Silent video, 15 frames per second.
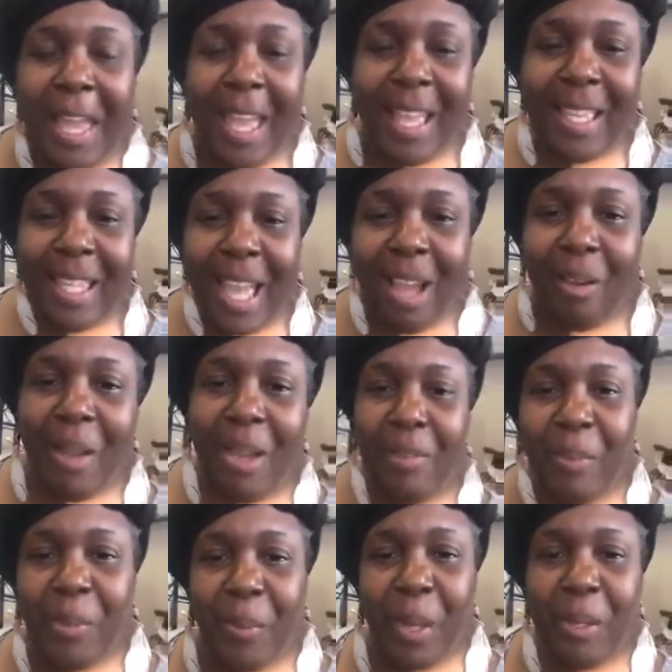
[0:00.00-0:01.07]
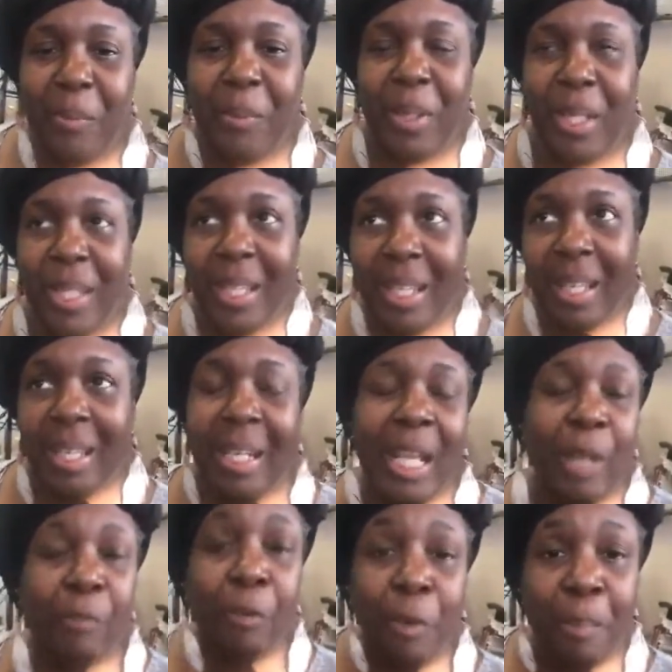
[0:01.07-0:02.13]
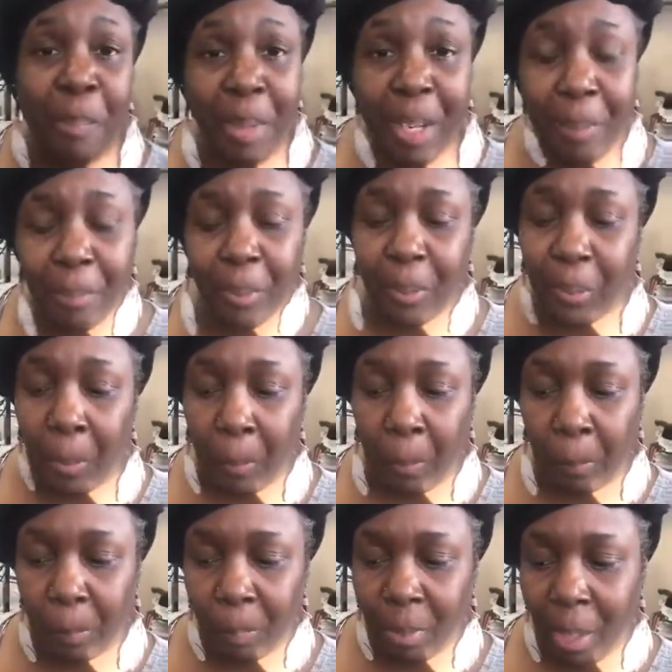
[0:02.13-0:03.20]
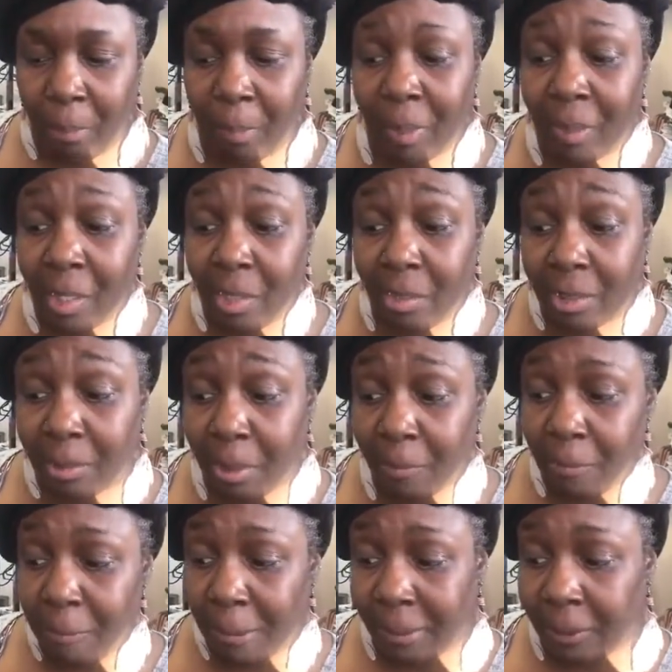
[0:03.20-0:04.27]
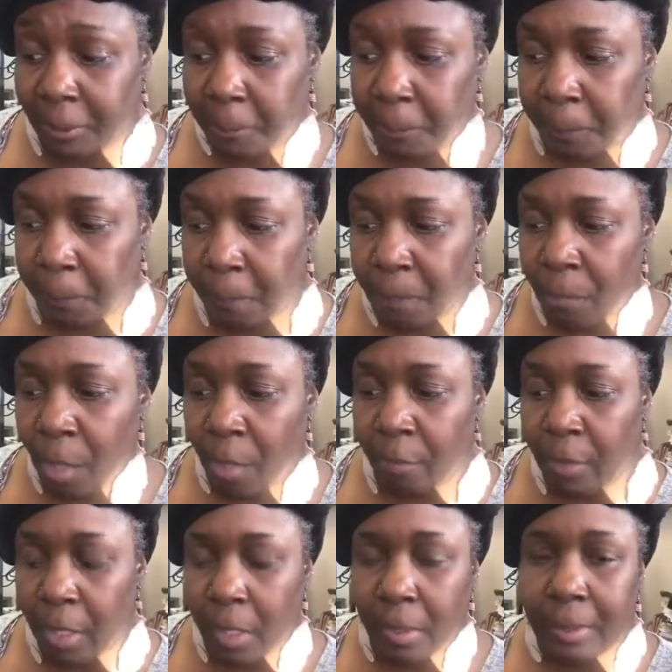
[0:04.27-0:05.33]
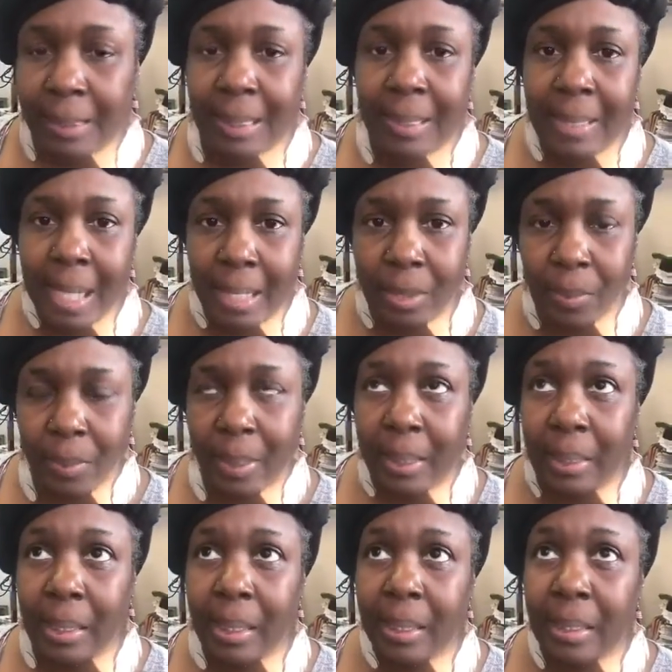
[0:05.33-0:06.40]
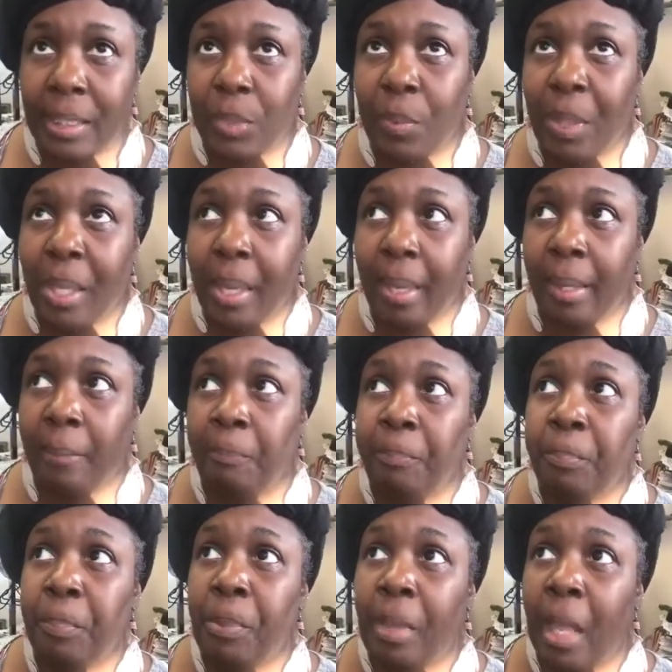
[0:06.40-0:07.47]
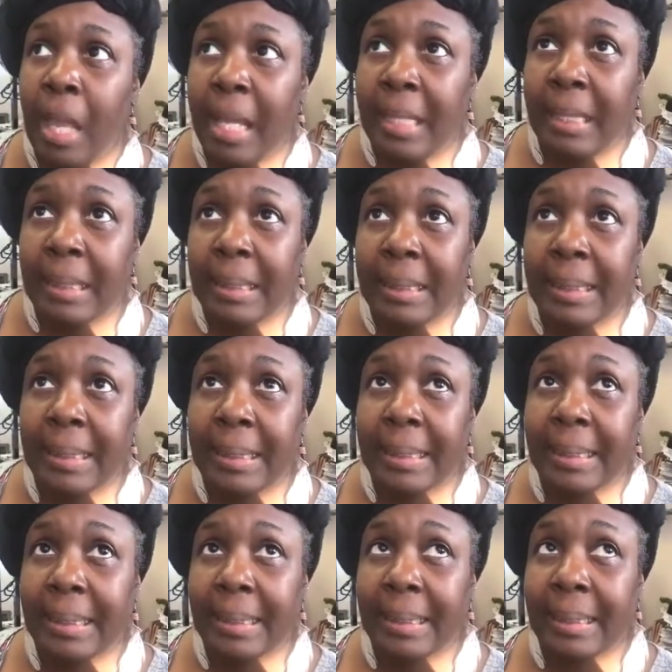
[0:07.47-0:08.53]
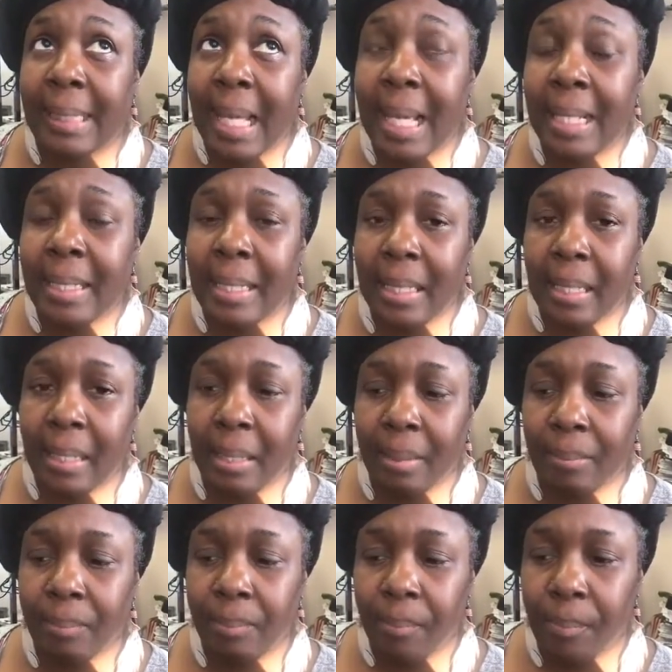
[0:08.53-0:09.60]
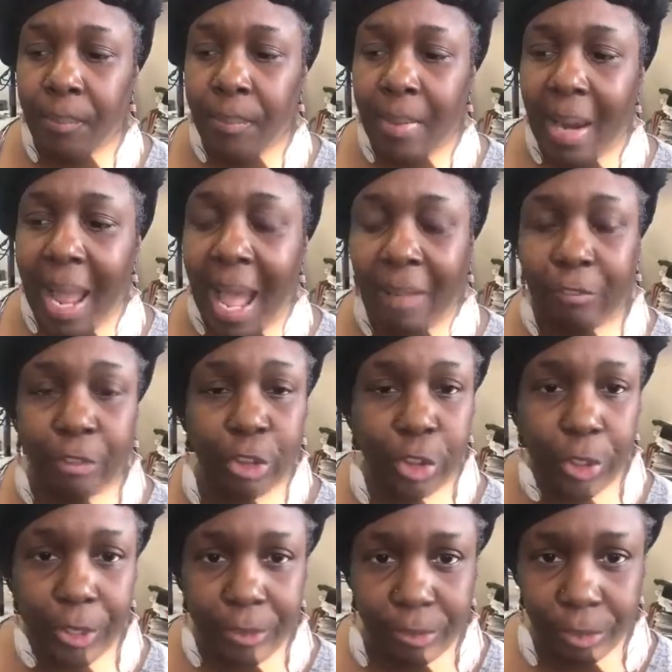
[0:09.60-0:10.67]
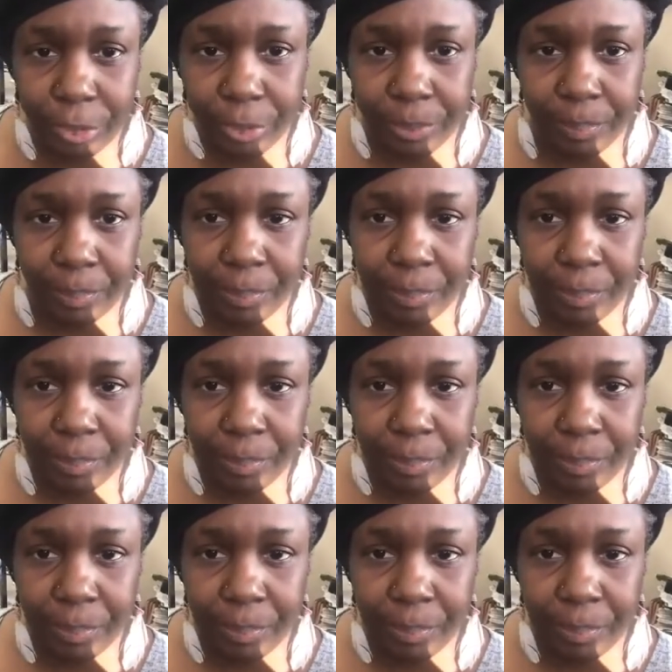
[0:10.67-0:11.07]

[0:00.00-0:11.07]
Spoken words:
And y'all have a great weekend. And remember, I'm going to give you some information. Those that are not doing anything this weekend, Sunday after church,